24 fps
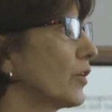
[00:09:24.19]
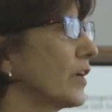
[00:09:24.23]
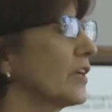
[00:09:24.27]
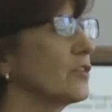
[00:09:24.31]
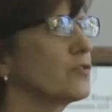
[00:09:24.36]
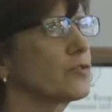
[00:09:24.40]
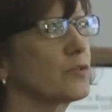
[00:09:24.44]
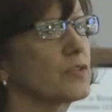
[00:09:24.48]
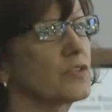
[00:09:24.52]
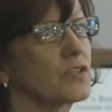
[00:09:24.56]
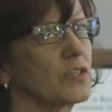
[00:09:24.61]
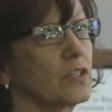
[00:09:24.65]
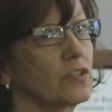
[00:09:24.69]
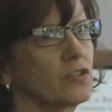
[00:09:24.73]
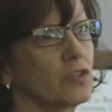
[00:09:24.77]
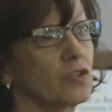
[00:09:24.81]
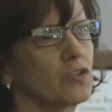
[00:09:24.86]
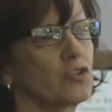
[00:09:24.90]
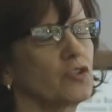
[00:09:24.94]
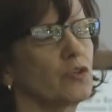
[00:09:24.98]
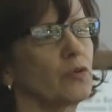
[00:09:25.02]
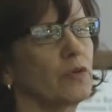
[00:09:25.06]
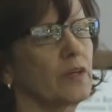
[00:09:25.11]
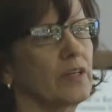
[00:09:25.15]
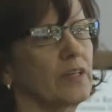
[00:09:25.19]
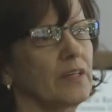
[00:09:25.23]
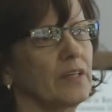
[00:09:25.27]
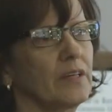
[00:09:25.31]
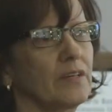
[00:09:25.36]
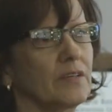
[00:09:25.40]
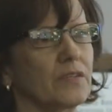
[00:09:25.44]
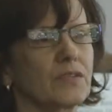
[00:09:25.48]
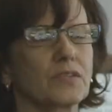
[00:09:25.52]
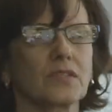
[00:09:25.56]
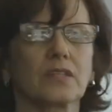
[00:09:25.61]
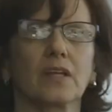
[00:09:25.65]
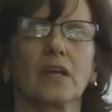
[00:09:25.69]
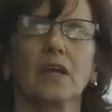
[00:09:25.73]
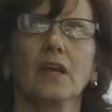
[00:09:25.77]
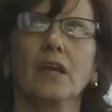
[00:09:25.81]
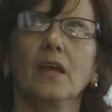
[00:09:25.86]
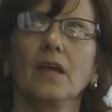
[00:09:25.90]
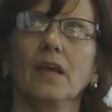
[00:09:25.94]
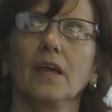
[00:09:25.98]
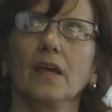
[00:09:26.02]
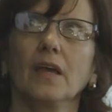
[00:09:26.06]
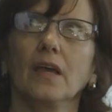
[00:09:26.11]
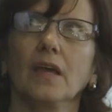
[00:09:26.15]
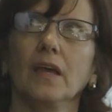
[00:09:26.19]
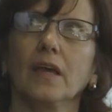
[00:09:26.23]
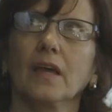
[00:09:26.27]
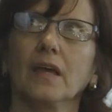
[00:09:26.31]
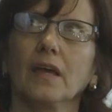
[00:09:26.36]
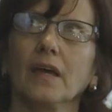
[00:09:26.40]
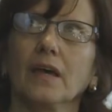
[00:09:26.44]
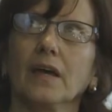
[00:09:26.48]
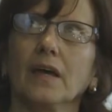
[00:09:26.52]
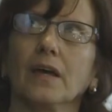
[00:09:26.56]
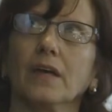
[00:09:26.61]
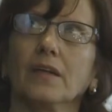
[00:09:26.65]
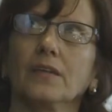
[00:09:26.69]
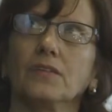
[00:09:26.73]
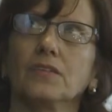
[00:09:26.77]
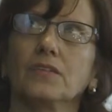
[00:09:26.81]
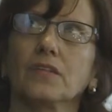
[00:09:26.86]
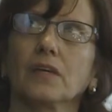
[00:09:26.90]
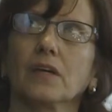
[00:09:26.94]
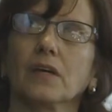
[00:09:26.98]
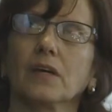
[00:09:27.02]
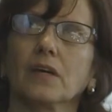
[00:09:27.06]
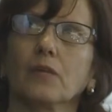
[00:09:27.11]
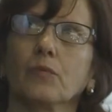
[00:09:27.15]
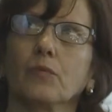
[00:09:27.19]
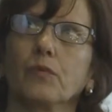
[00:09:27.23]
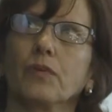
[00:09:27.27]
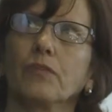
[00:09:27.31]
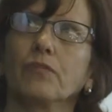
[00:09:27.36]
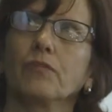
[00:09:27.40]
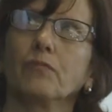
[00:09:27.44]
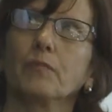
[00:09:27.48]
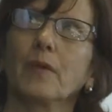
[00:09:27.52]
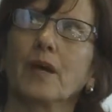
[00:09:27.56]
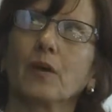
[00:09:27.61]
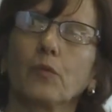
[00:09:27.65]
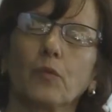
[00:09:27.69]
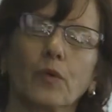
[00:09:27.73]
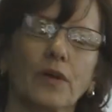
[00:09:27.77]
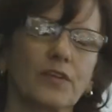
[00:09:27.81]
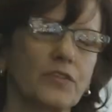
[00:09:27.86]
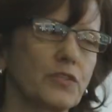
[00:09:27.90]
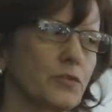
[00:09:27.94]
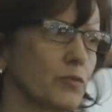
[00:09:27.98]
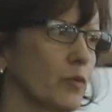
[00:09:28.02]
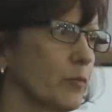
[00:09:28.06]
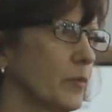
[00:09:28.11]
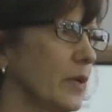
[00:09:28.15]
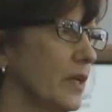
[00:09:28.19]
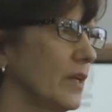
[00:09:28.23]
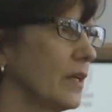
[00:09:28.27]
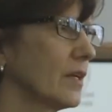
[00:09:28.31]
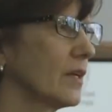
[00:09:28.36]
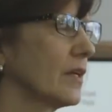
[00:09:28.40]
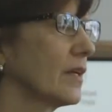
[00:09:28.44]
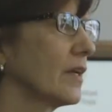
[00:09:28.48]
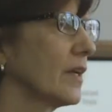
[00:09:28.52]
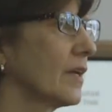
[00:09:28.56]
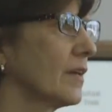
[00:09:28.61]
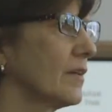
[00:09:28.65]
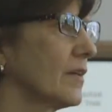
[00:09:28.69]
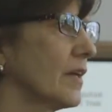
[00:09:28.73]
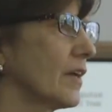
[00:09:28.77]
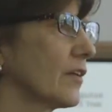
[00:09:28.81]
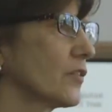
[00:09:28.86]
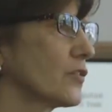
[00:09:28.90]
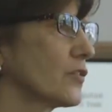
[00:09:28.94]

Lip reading: were interested to join us, and we've met once. We're meeting again